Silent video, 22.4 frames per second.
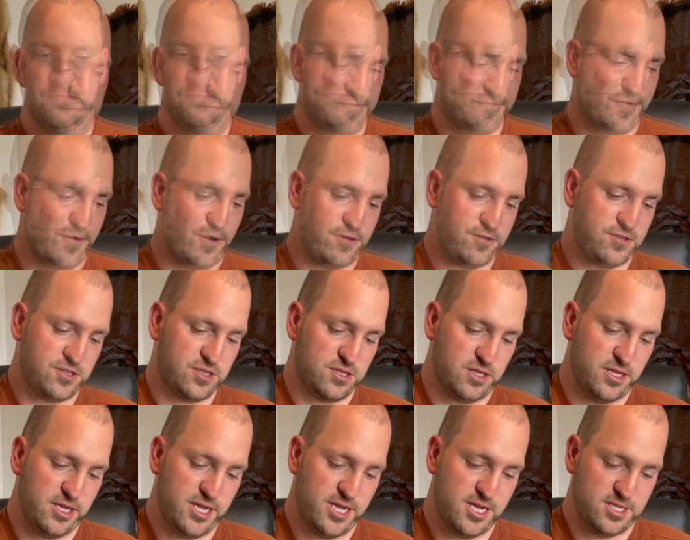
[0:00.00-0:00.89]
First
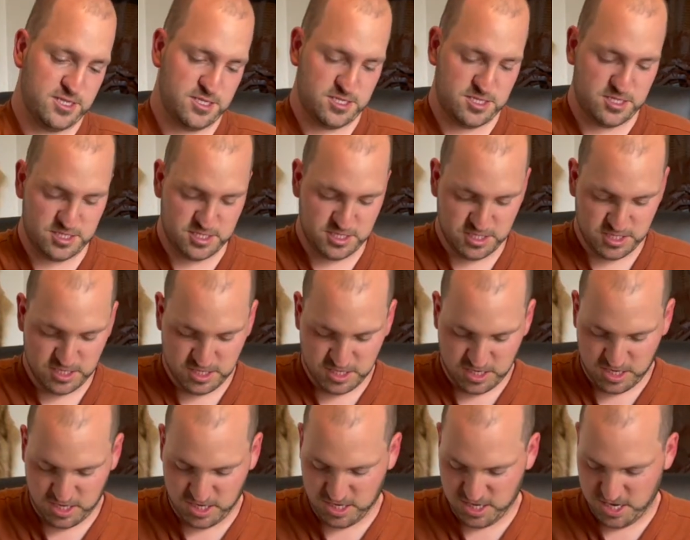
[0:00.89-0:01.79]
glance,
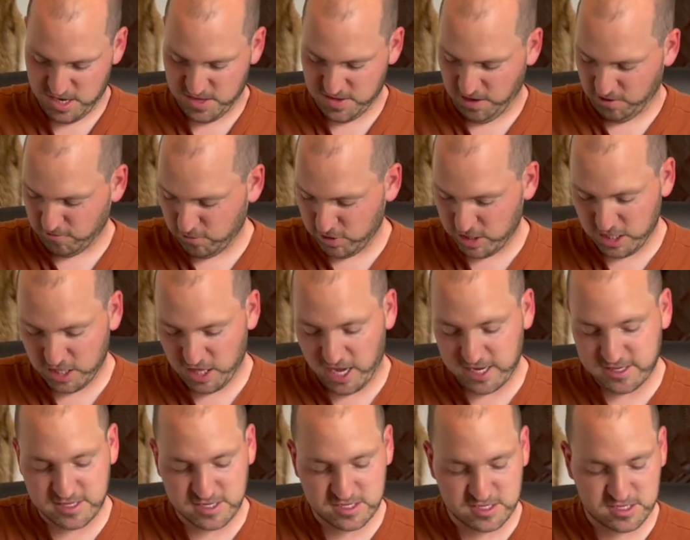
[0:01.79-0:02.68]
I really
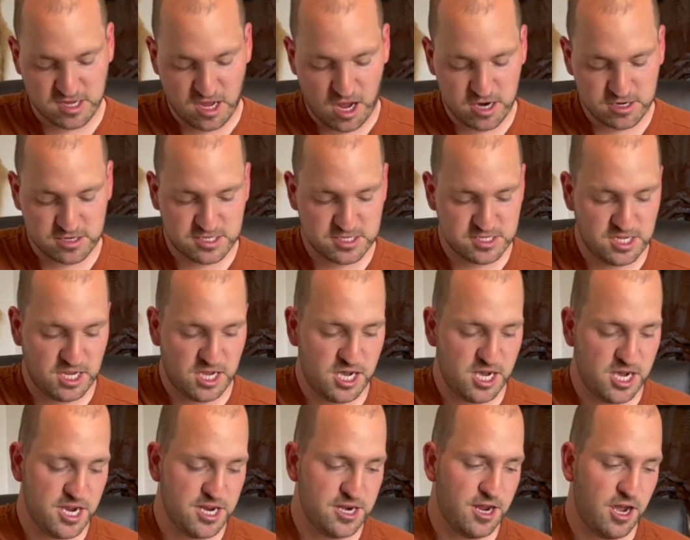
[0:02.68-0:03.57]
like the stock
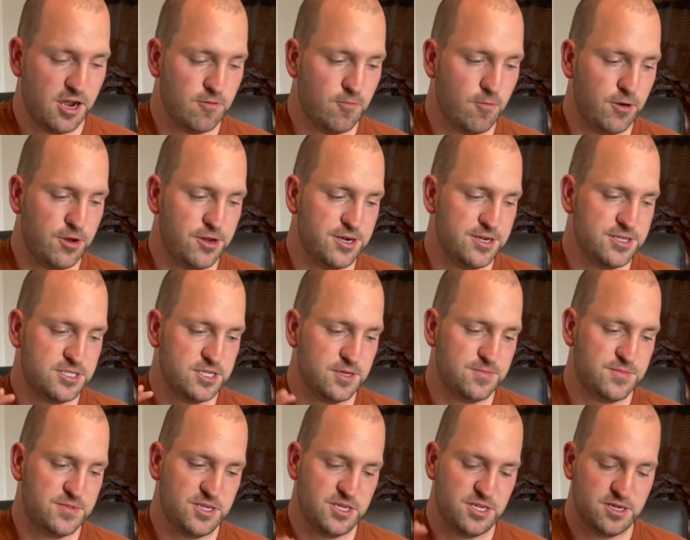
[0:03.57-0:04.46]
design. I wanted
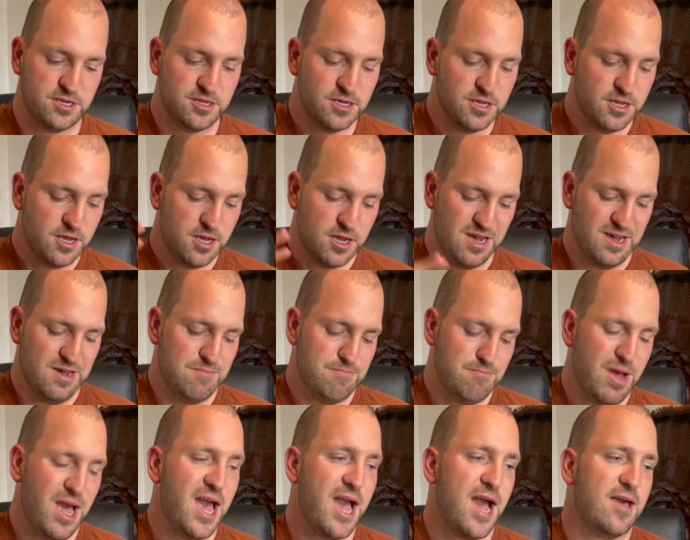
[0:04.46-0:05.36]
something
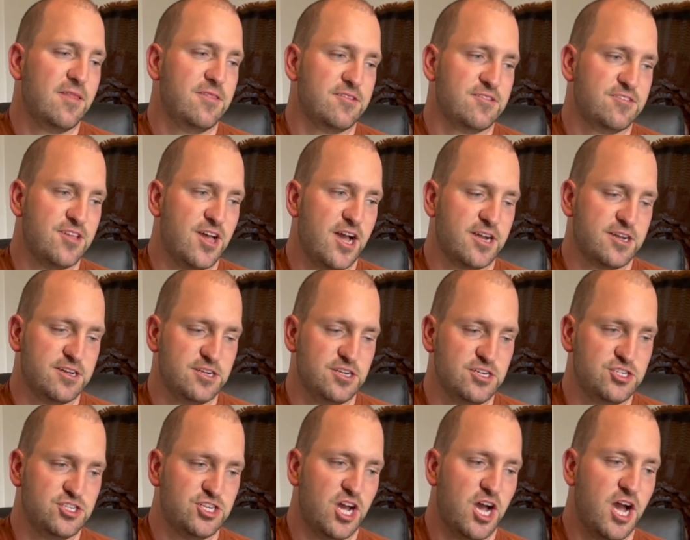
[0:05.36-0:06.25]
matte that's not going to
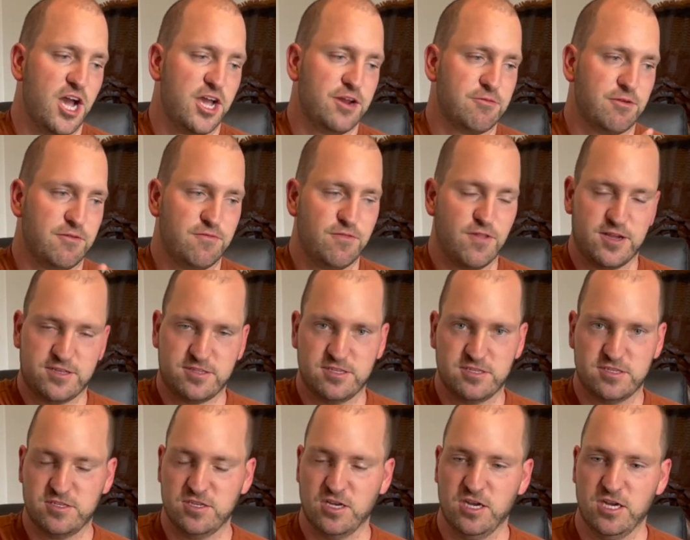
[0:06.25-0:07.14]
shine, reflect the
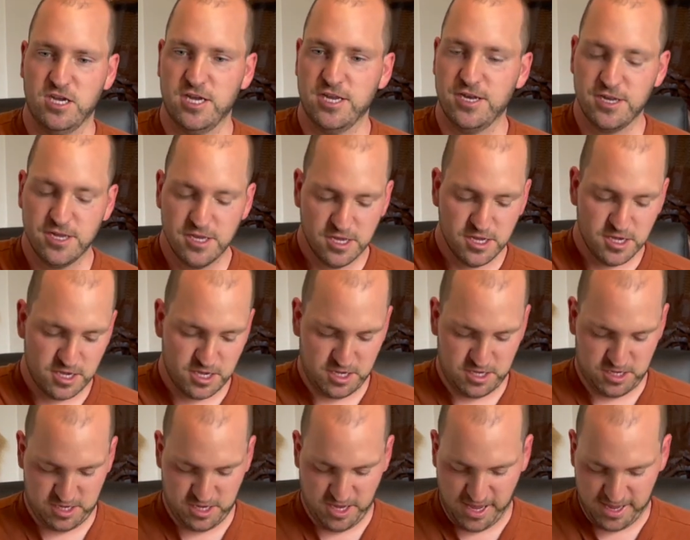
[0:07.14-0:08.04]
sun
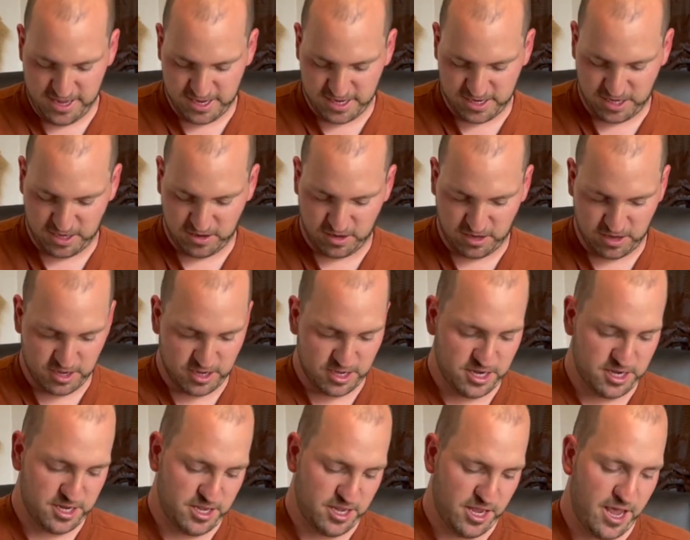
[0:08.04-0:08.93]
at any
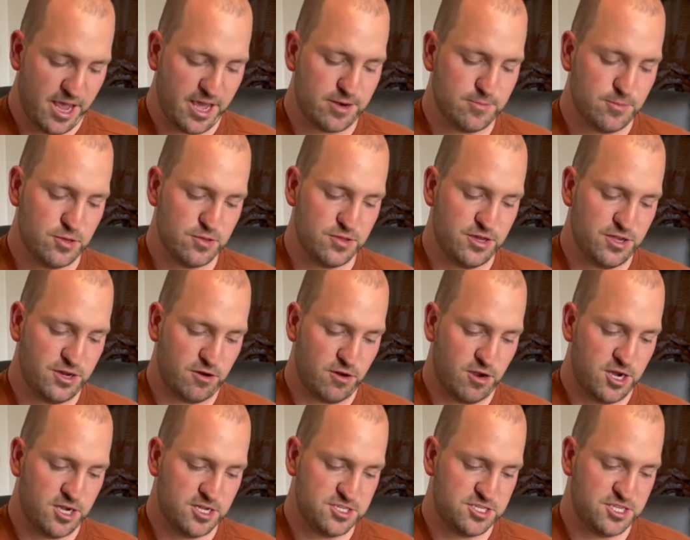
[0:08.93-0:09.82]
animal that you're
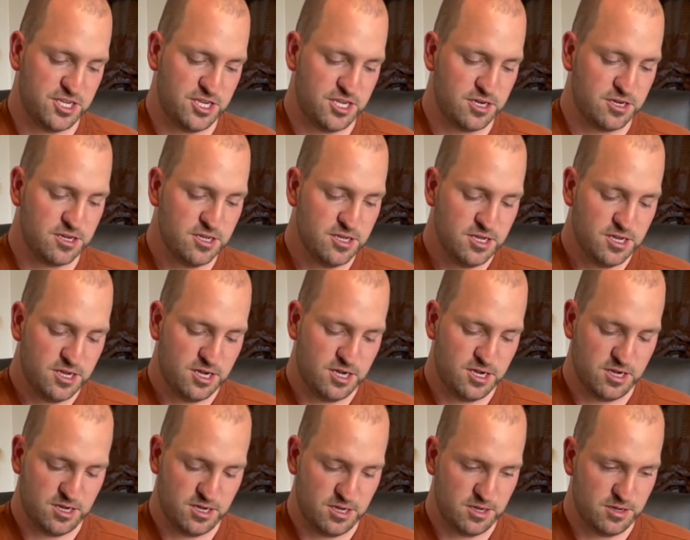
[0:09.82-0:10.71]
hunting
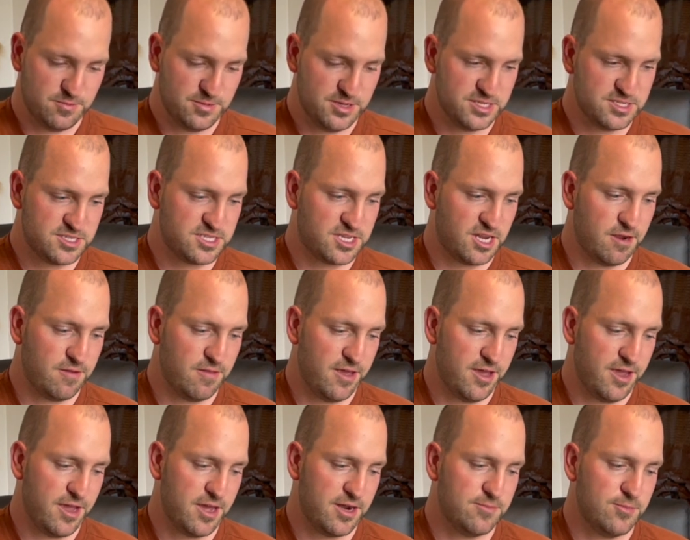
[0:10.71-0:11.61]
and scare
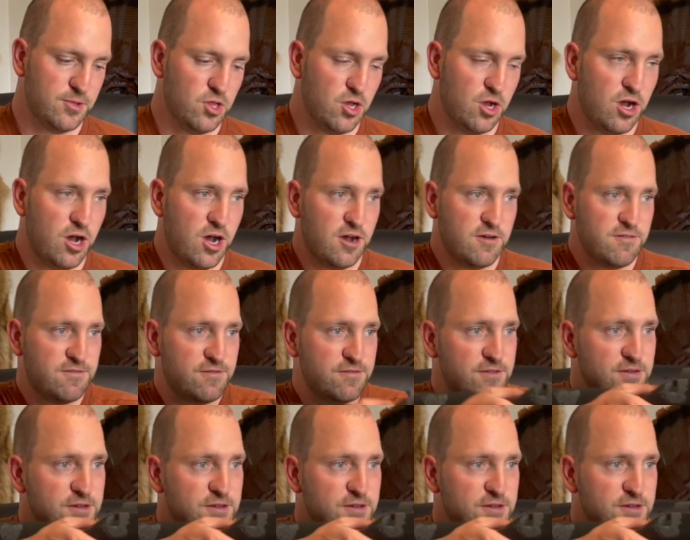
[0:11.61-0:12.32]
that animal off.